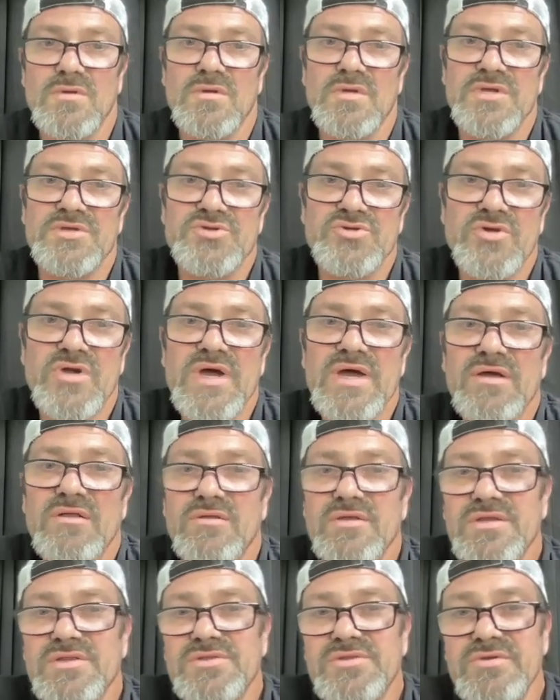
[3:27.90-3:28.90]
A trial
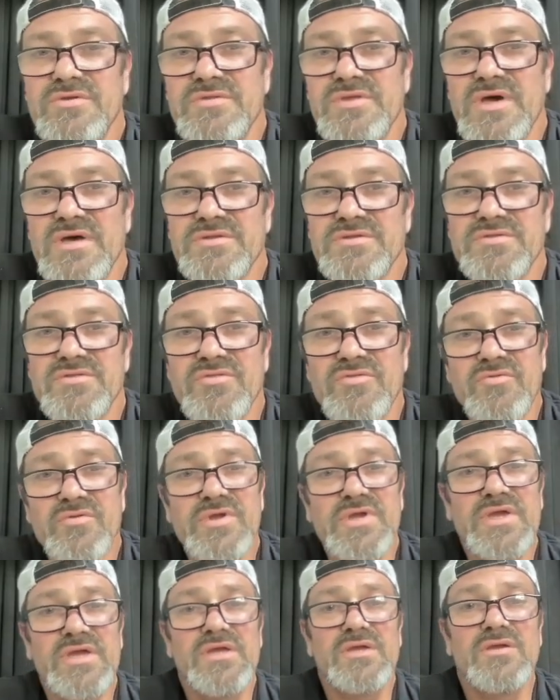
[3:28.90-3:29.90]
in
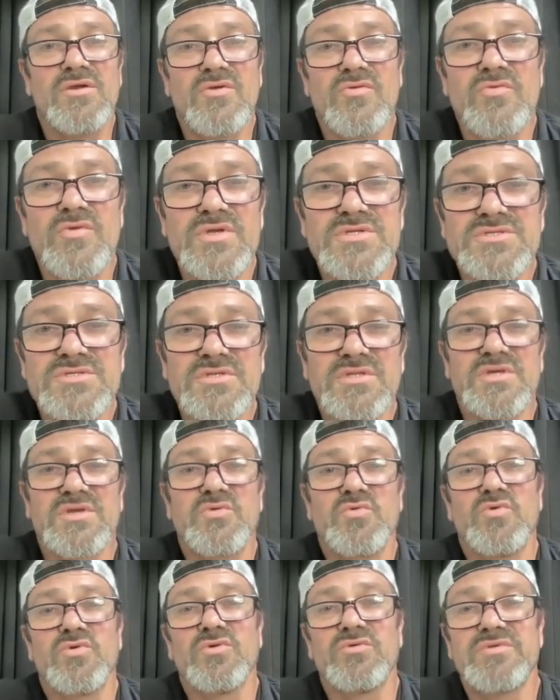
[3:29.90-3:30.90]
2003 originally
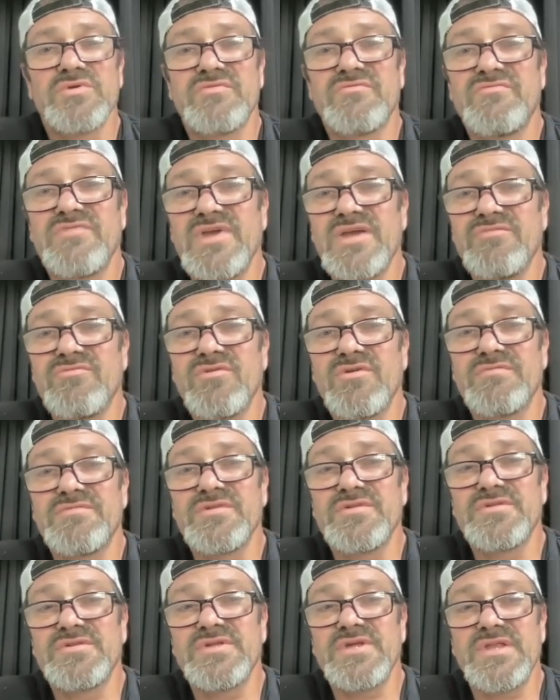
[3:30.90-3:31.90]
ruled in favor of the
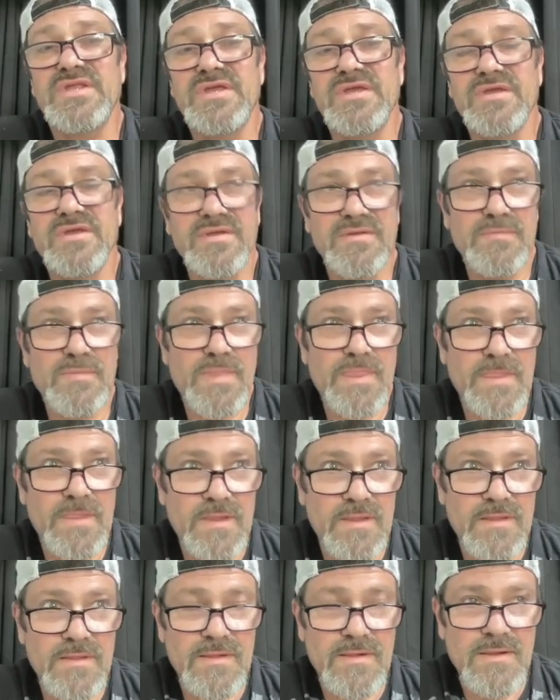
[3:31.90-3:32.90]
city
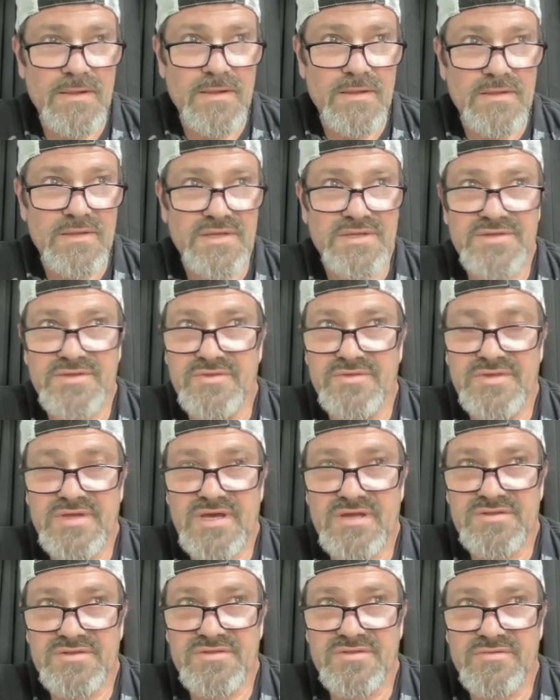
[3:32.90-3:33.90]
in
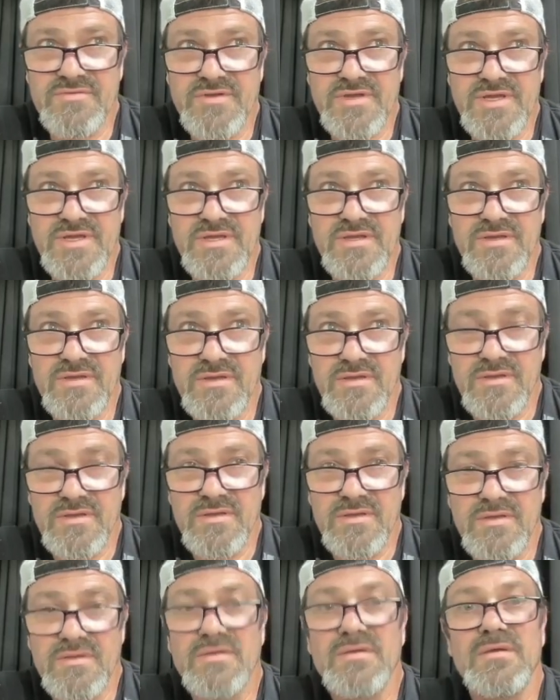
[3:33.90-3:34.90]
2003
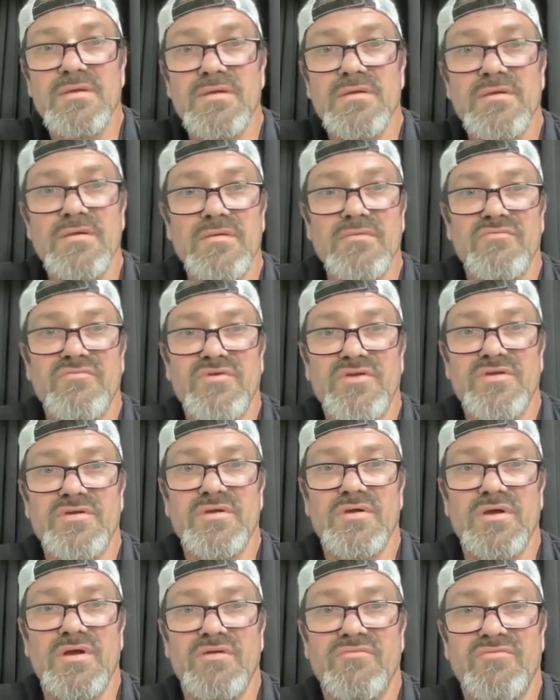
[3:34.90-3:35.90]
ver,
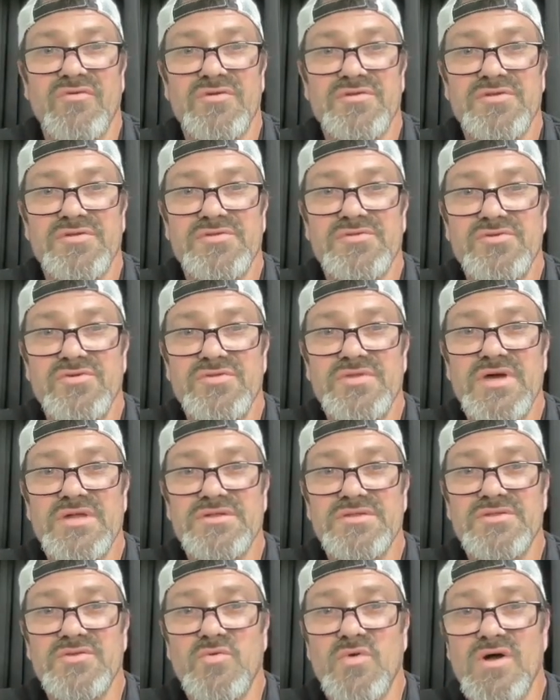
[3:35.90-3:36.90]
uh, versus
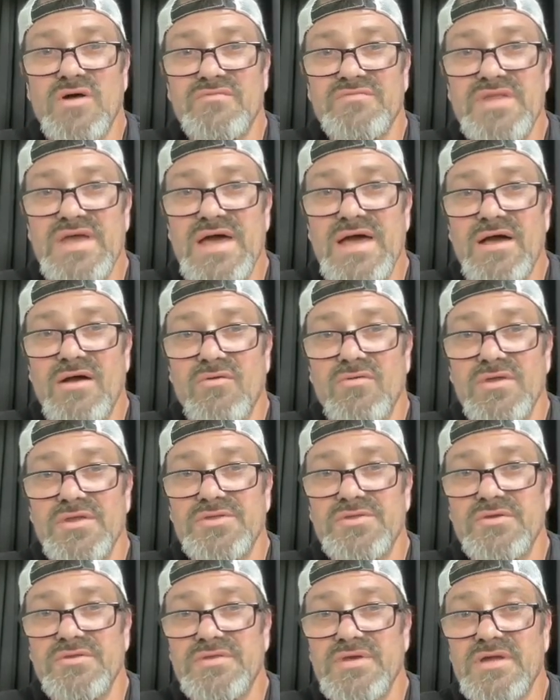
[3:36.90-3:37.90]
2012. Now, in
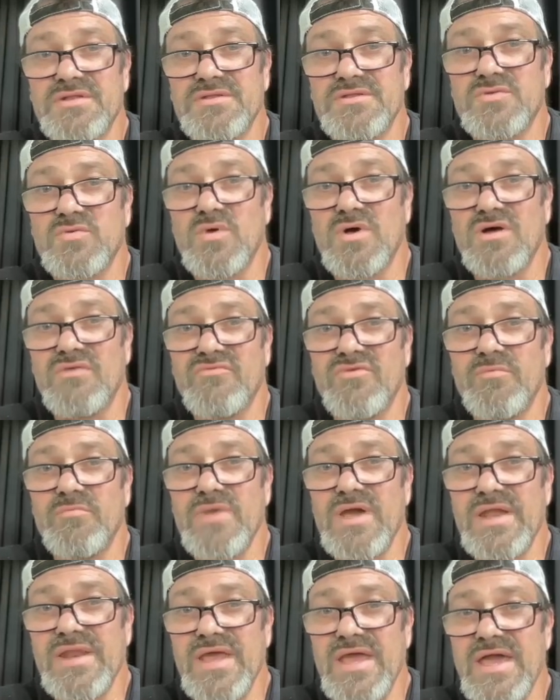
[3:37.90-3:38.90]
2012, a
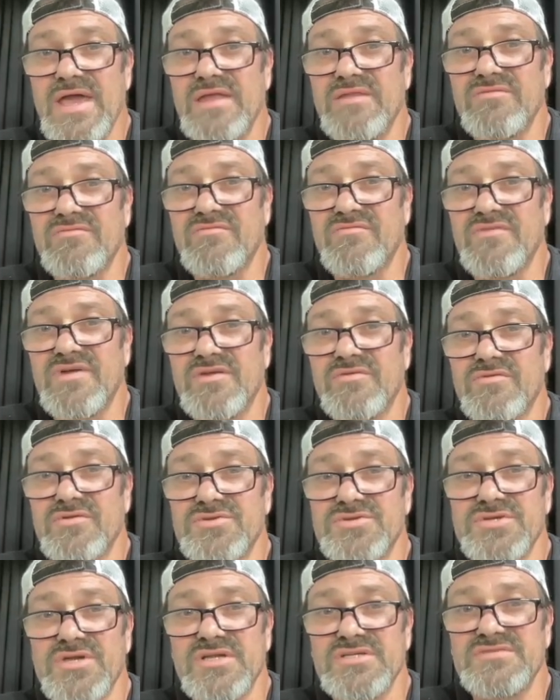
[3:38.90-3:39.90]
Manhattan federal
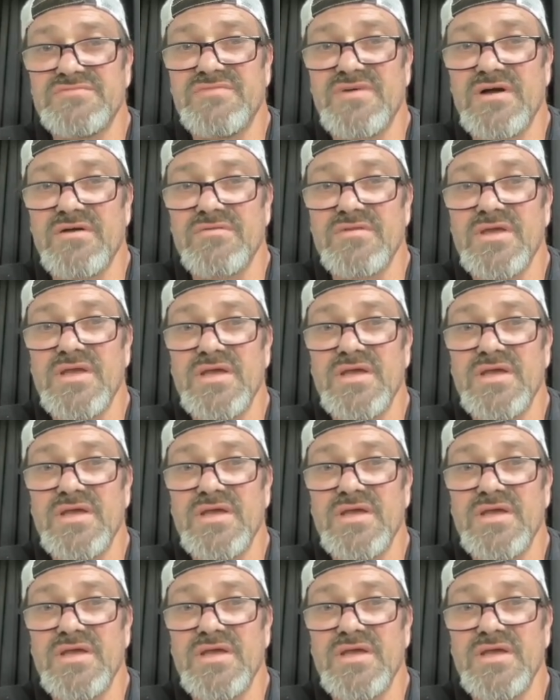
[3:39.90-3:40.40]
judge found